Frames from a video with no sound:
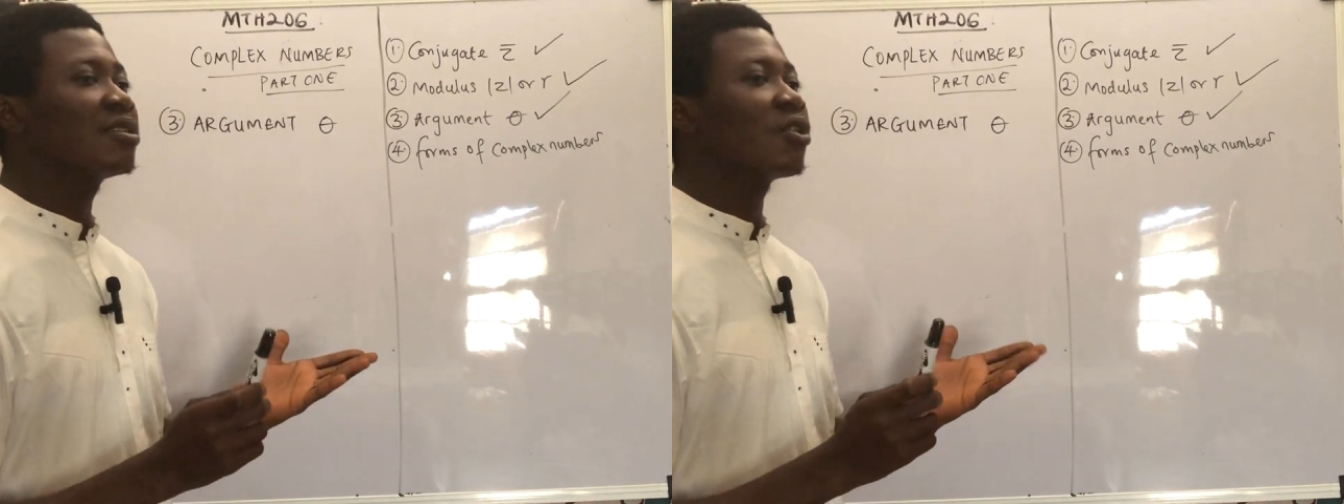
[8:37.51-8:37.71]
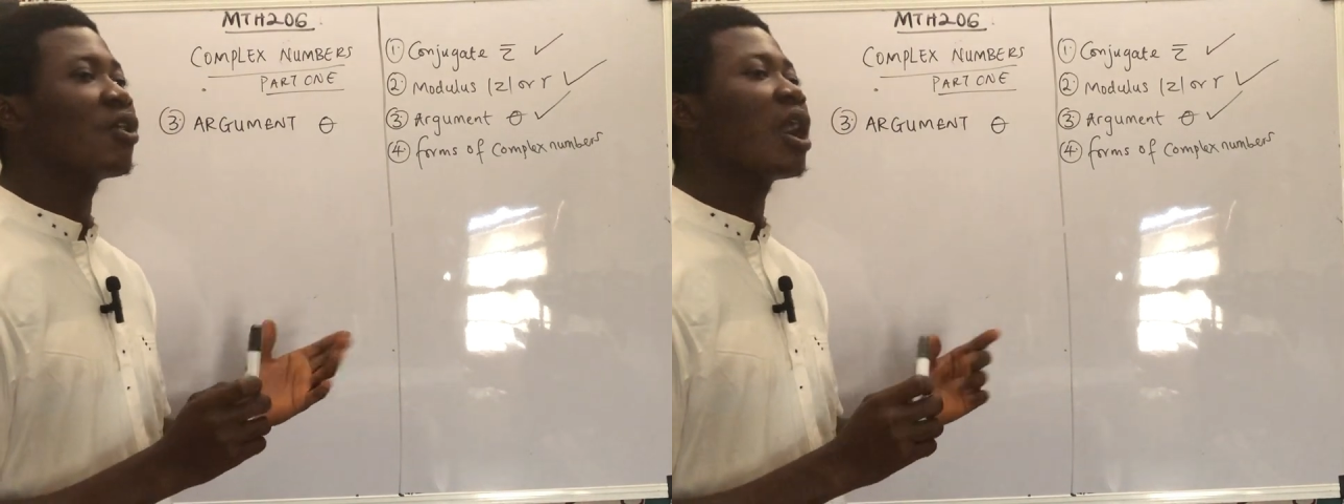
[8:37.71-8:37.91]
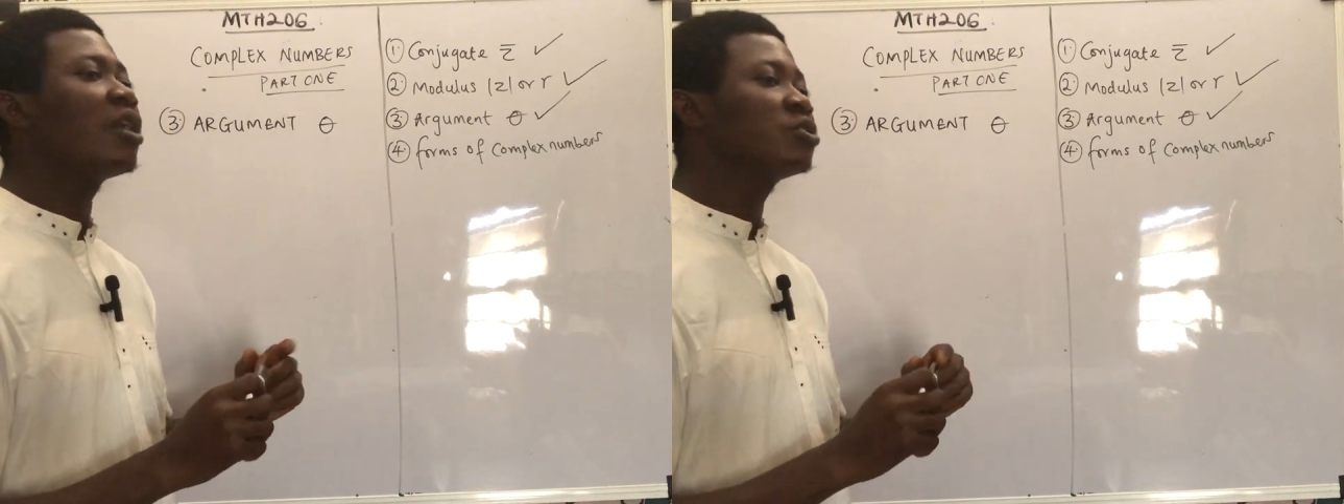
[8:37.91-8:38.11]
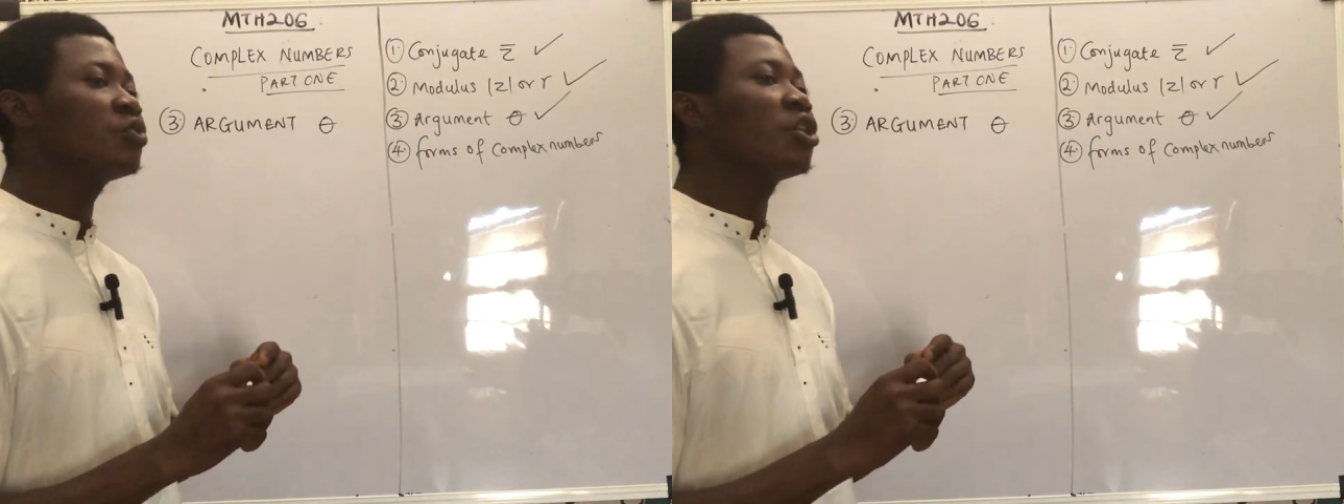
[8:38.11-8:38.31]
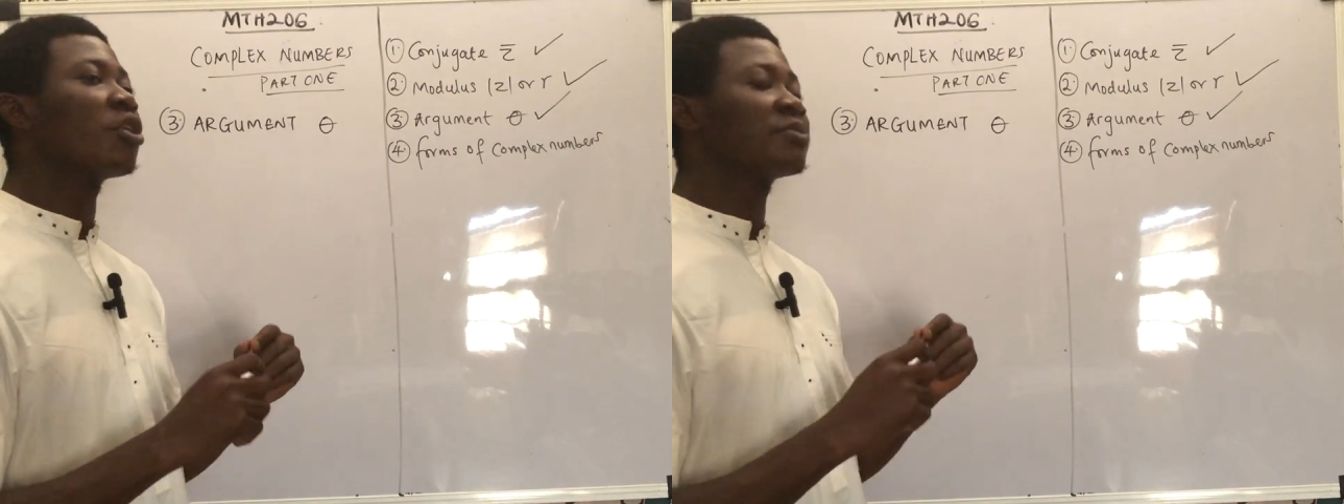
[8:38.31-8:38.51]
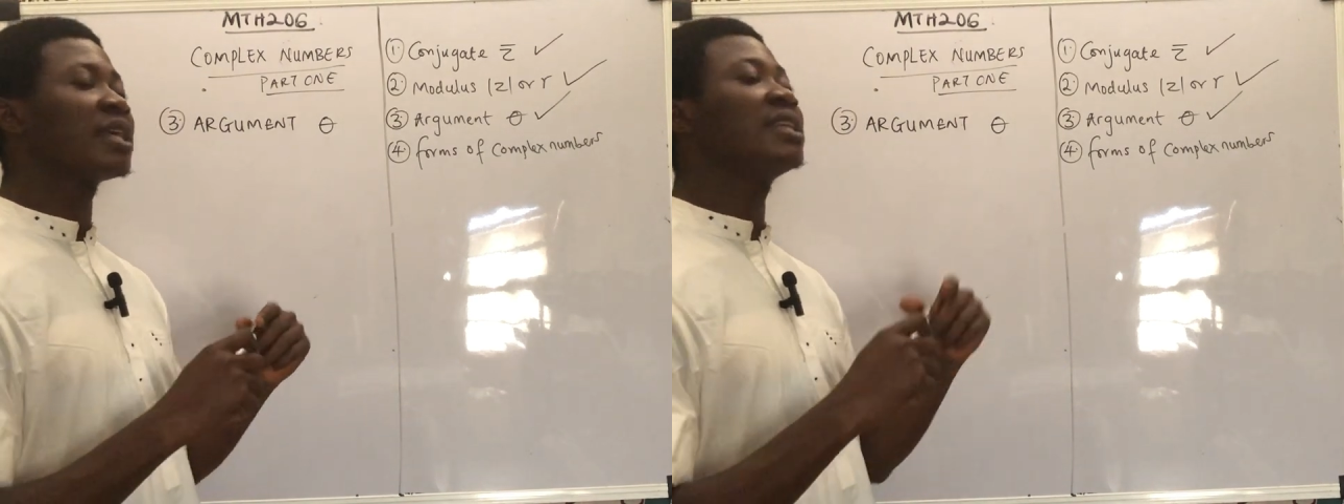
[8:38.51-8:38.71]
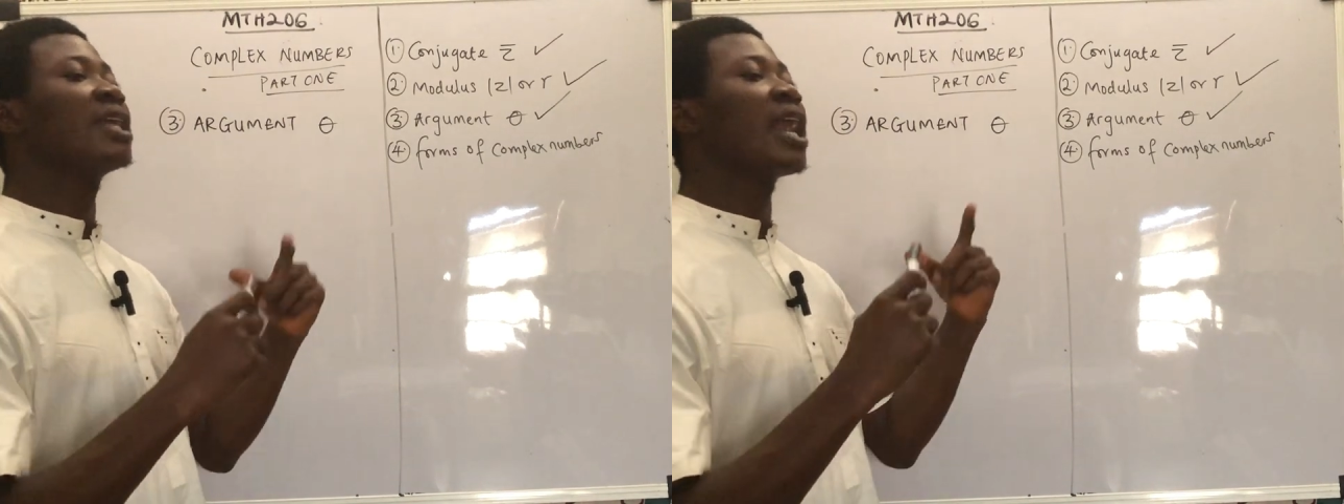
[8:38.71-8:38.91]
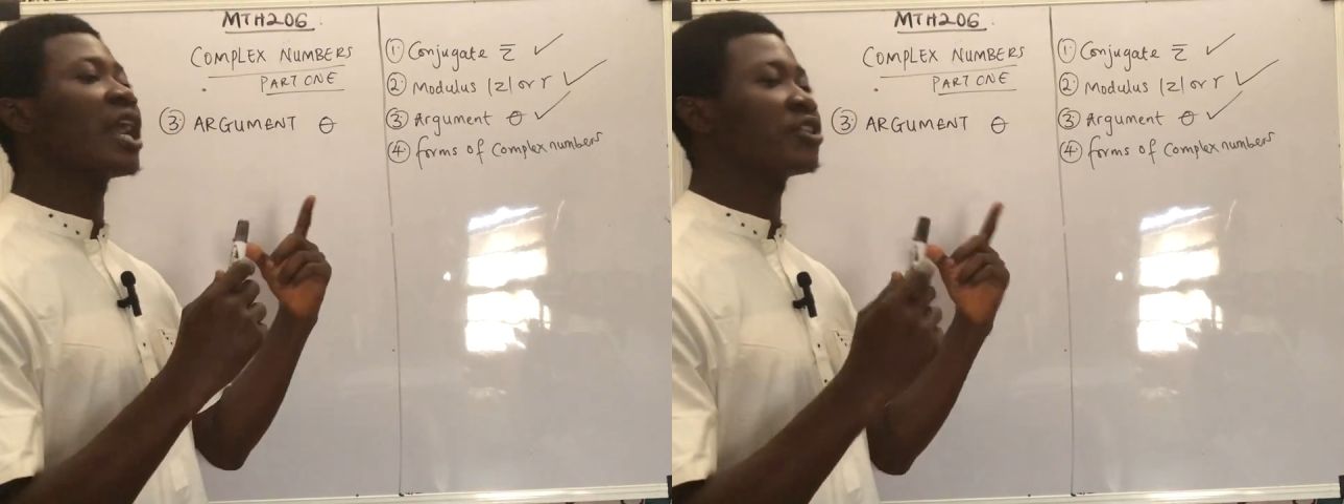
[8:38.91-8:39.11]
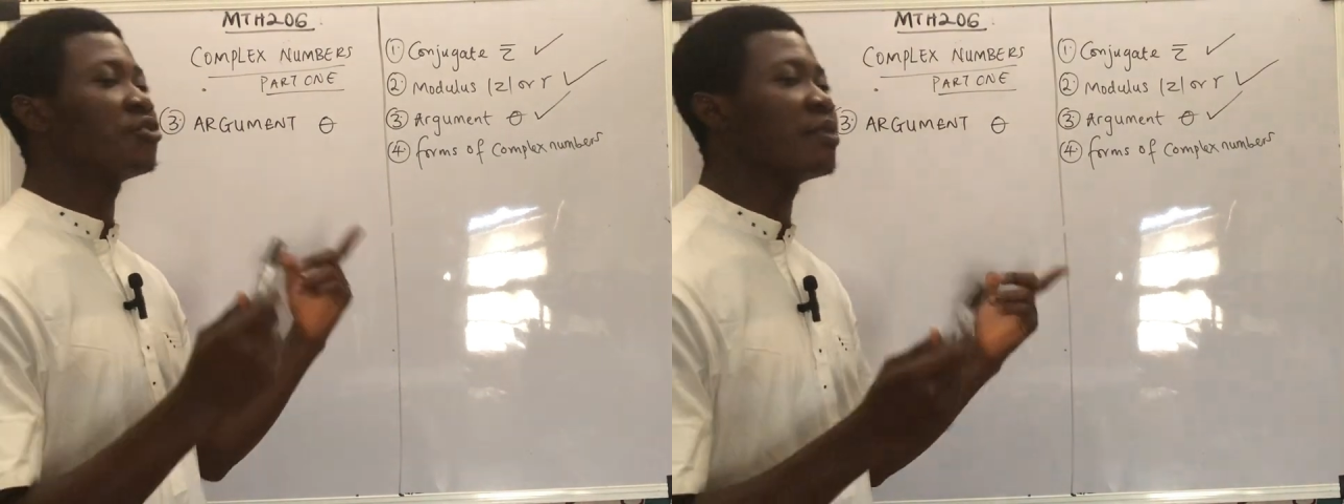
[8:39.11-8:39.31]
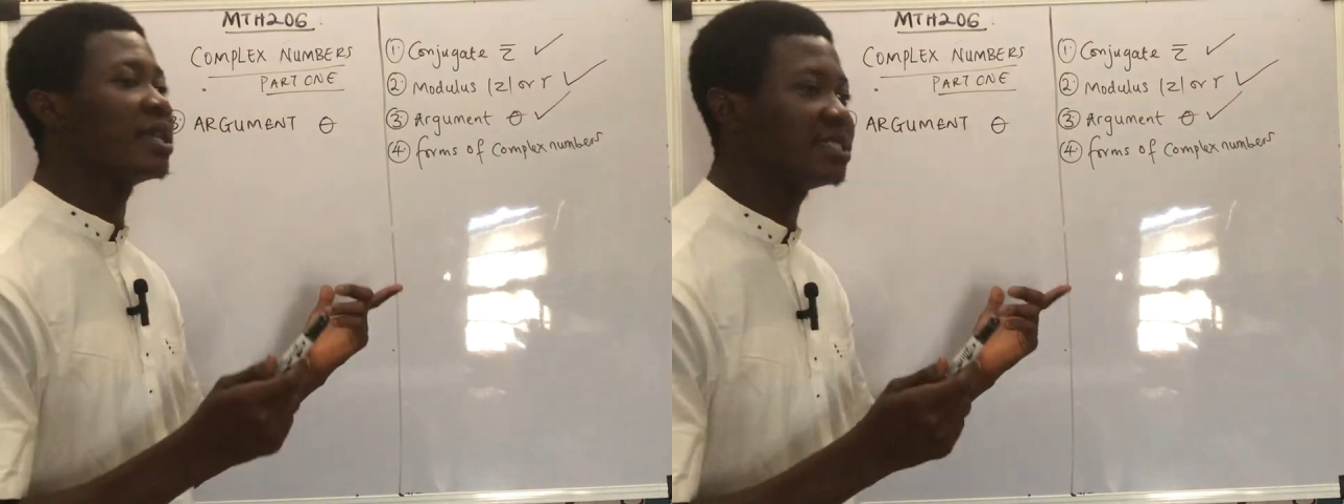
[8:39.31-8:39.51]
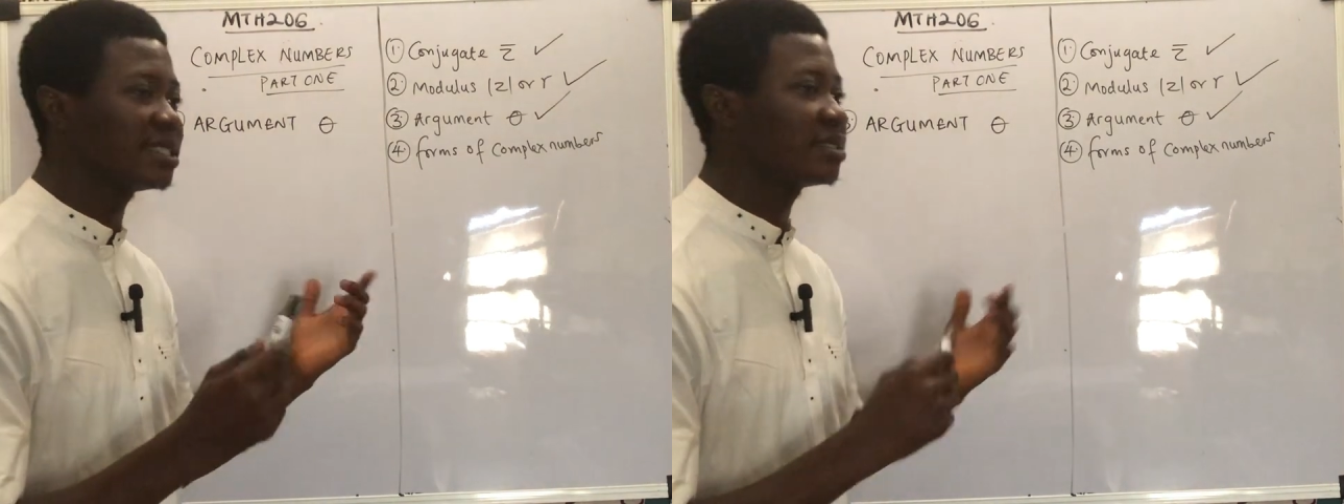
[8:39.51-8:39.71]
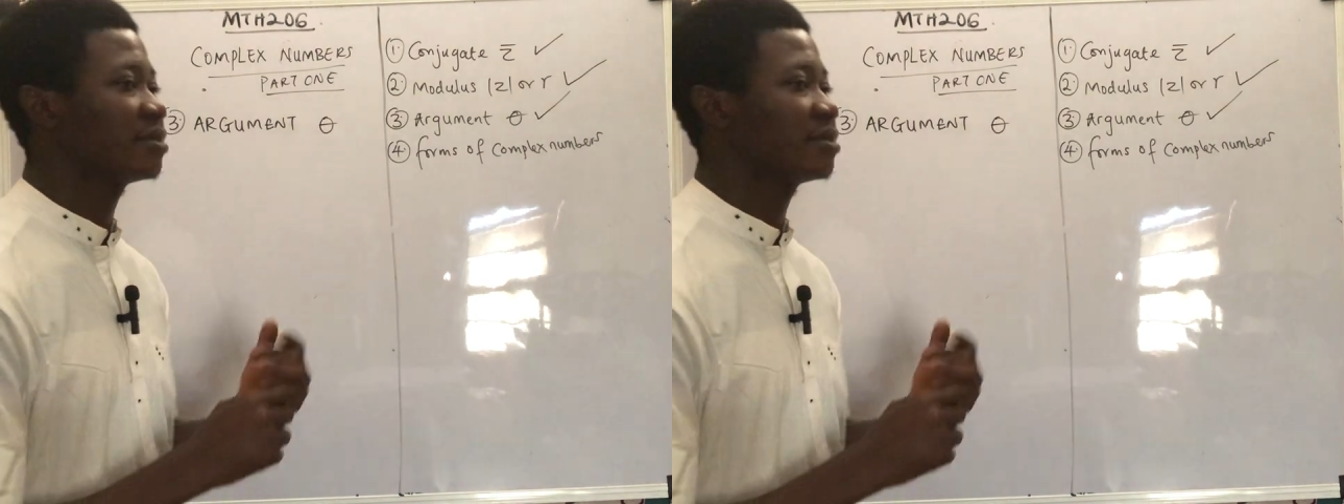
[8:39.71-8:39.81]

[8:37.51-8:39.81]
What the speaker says: or how do we obtain argument?